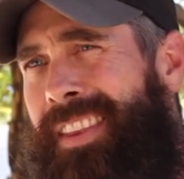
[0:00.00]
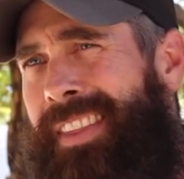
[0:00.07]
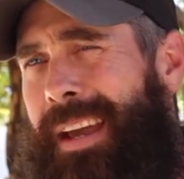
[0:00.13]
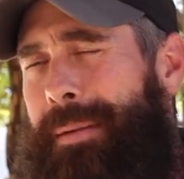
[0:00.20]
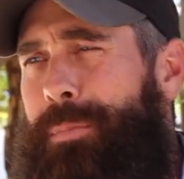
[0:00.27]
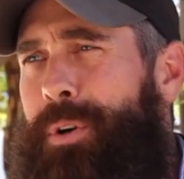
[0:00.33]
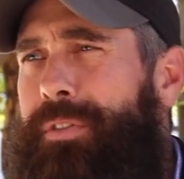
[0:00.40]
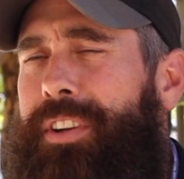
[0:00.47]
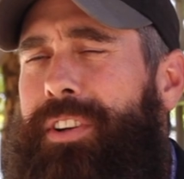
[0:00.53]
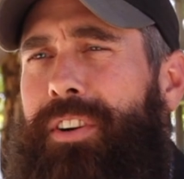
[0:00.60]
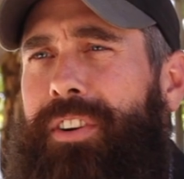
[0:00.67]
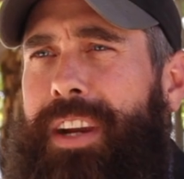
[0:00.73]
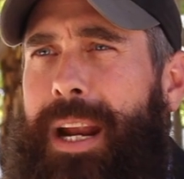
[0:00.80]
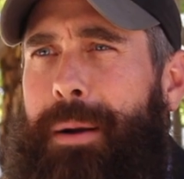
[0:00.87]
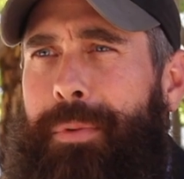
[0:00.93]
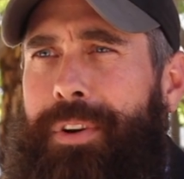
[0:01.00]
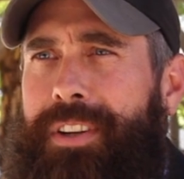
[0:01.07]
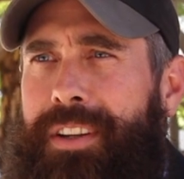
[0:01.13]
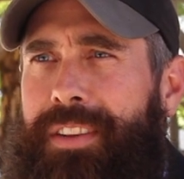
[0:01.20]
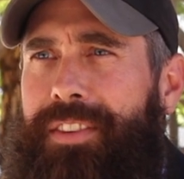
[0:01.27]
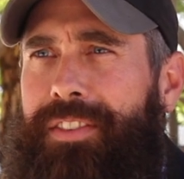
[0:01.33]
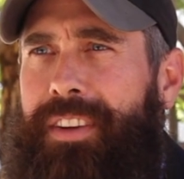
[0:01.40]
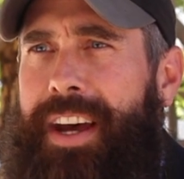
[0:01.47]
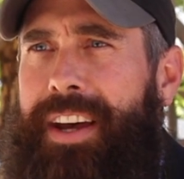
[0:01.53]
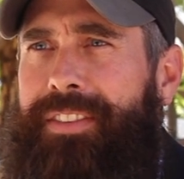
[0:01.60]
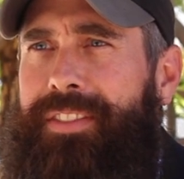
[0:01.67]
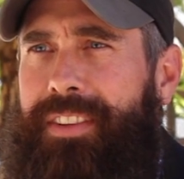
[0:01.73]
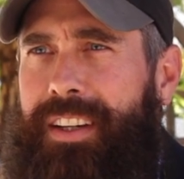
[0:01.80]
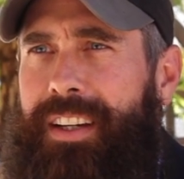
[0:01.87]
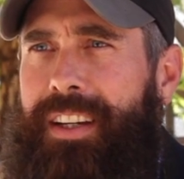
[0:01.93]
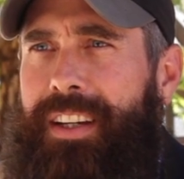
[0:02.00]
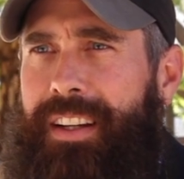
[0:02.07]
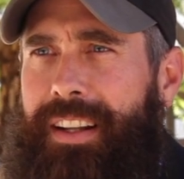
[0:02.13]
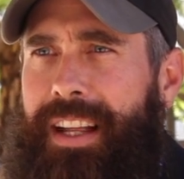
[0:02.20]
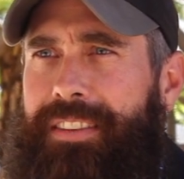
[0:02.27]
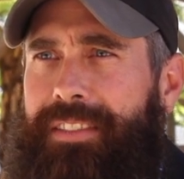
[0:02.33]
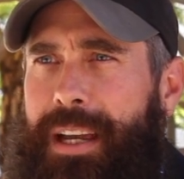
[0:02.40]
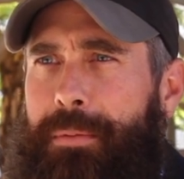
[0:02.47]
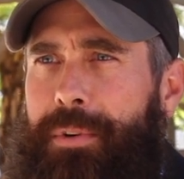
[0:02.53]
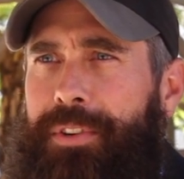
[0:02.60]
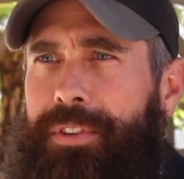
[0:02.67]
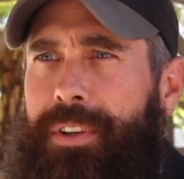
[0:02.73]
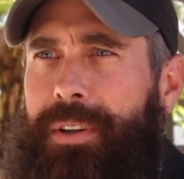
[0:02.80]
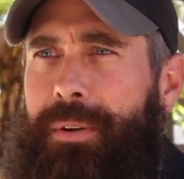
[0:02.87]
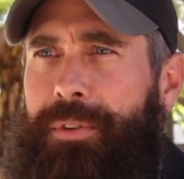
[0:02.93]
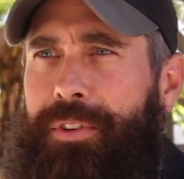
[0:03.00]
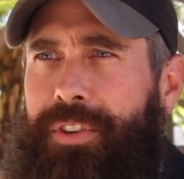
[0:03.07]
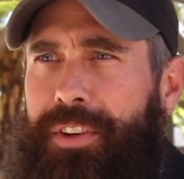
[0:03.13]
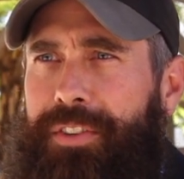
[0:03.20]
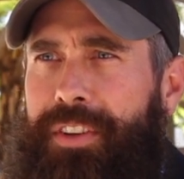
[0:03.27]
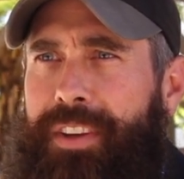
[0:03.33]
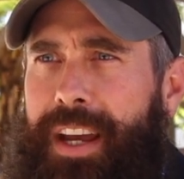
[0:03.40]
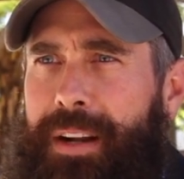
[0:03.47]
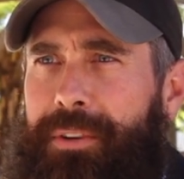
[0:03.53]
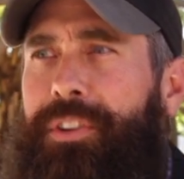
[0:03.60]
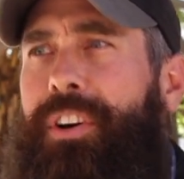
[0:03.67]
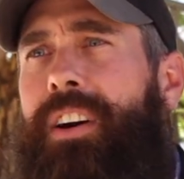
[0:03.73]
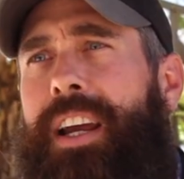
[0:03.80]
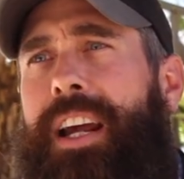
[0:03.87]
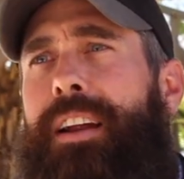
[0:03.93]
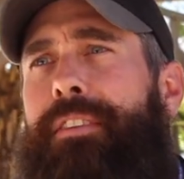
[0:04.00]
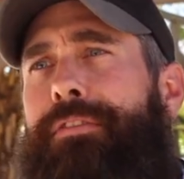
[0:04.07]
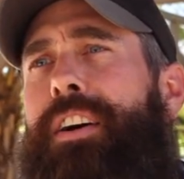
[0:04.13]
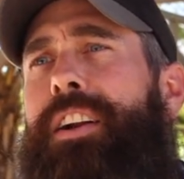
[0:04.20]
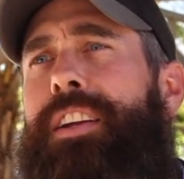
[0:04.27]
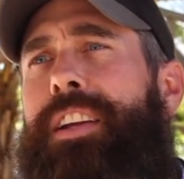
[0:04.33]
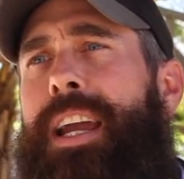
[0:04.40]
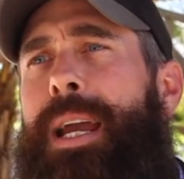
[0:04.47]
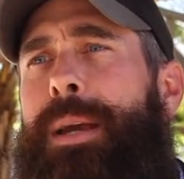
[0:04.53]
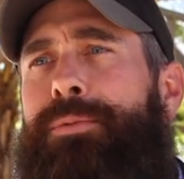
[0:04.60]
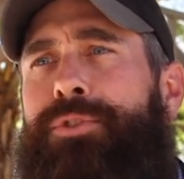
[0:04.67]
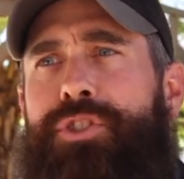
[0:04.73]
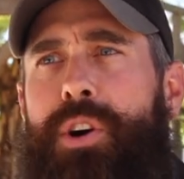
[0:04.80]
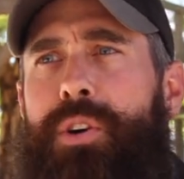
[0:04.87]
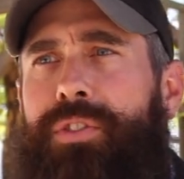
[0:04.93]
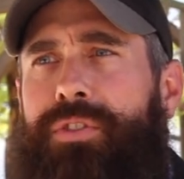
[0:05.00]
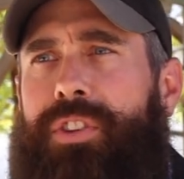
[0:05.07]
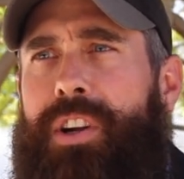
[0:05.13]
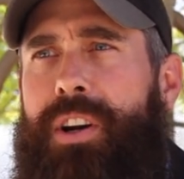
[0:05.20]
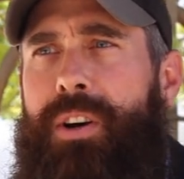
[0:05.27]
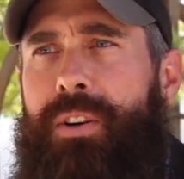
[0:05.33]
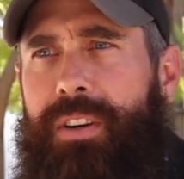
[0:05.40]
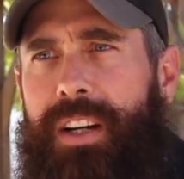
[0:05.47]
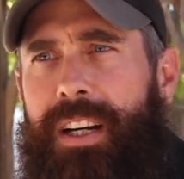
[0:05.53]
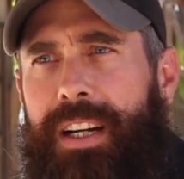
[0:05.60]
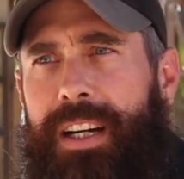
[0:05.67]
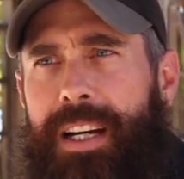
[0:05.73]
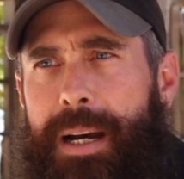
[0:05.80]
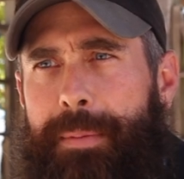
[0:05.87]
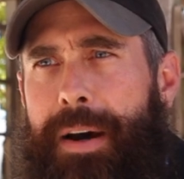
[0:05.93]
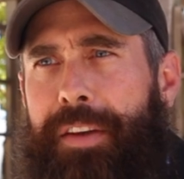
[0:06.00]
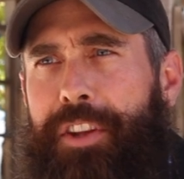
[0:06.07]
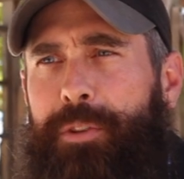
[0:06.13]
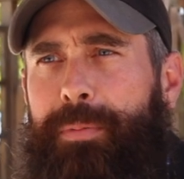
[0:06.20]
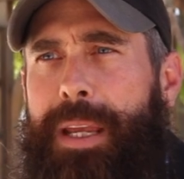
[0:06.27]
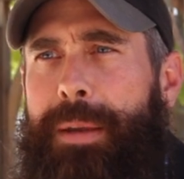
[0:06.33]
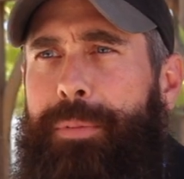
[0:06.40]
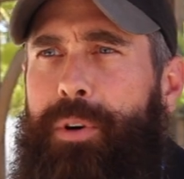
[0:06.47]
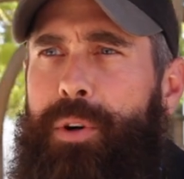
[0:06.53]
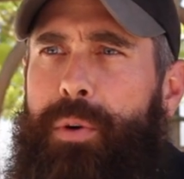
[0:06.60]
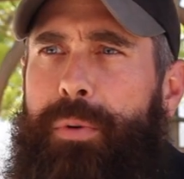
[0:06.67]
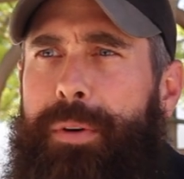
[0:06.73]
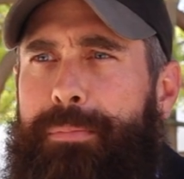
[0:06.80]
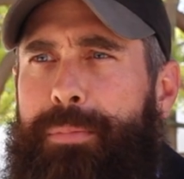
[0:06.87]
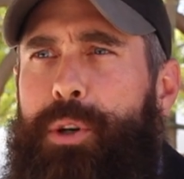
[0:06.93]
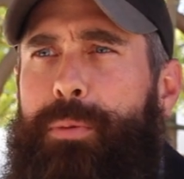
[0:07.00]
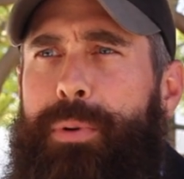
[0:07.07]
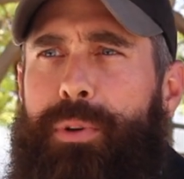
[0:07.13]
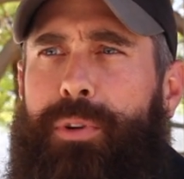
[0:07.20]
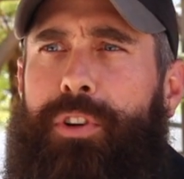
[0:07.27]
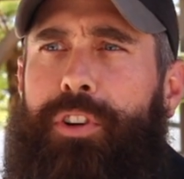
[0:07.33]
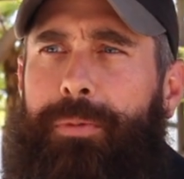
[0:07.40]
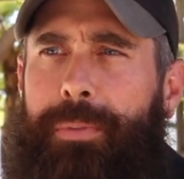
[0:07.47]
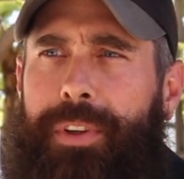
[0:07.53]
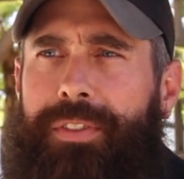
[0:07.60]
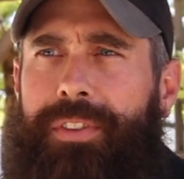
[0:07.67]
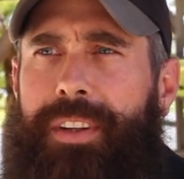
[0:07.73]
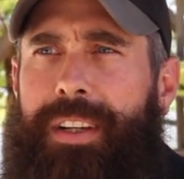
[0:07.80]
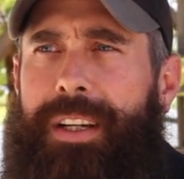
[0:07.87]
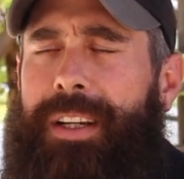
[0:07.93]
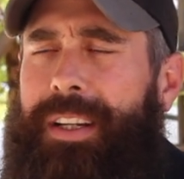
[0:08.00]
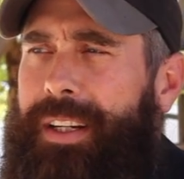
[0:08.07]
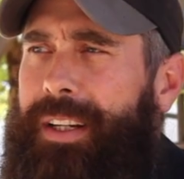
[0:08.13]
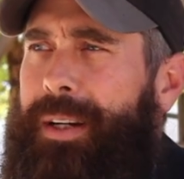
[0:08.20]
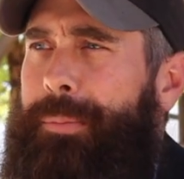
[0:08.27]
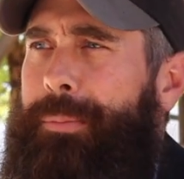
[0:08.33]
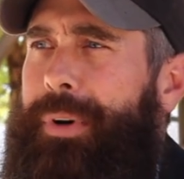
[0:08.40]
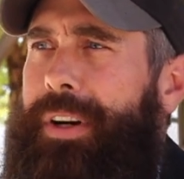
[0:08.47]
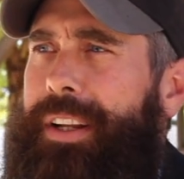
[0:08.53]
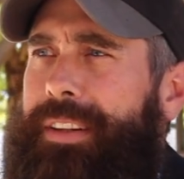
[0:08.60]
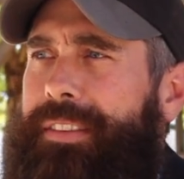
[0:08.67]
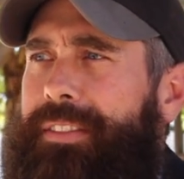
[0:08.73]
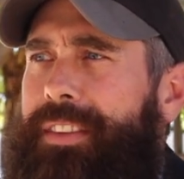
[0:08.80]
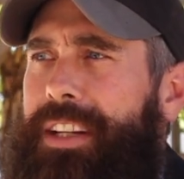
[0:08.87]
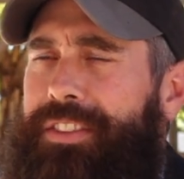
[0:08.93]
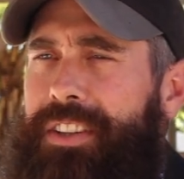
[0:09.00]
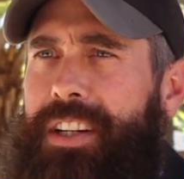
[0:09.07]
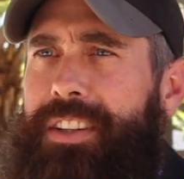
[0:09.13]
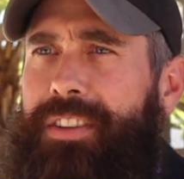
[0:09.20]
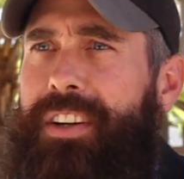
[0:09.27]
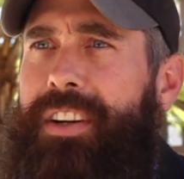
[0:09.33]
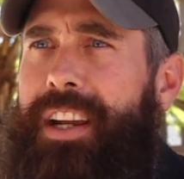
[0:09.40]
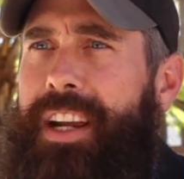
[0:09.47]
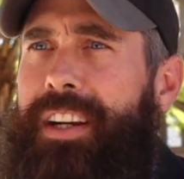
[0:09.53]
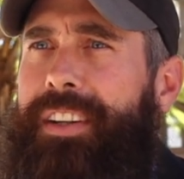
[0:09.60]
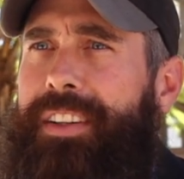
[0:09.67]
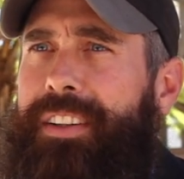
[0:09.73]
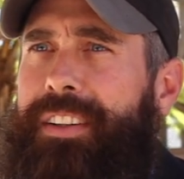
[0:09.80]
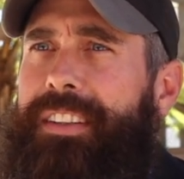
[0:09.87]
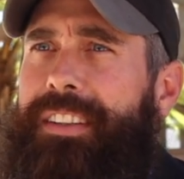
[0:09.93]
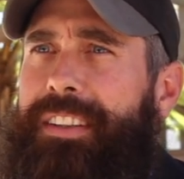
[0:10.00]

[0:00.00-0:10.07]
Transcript: That movie Kirk Cameron did this last time was a result of that. It was all kind of fun and games, jokes, you know, about these people who would poo-poo Christmas. But it's going to turn to anger.